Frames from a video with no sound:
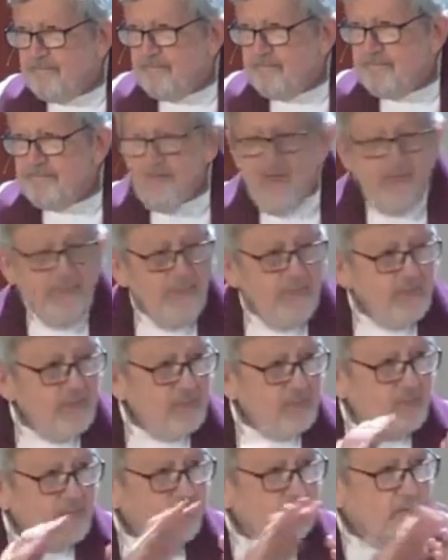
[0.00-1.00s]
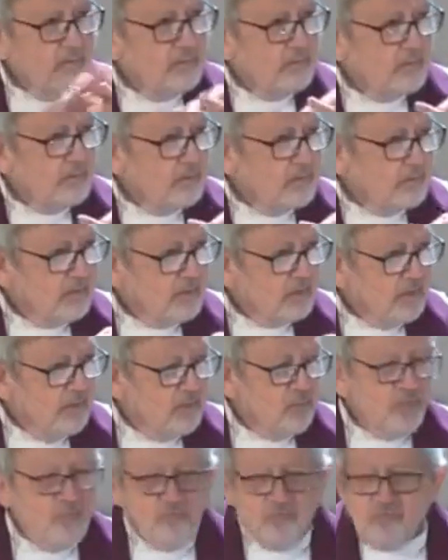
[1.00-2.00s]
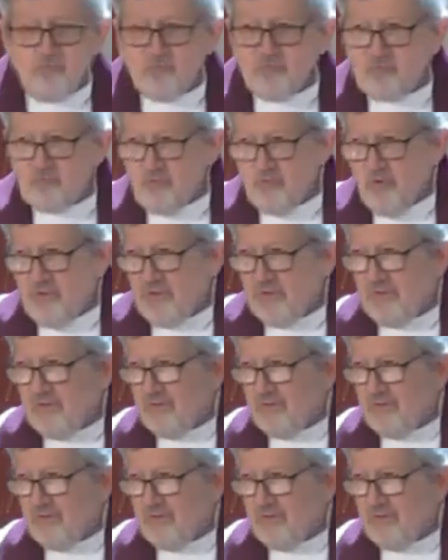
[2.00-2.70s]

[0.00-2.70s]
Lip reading: And then it was destroyed.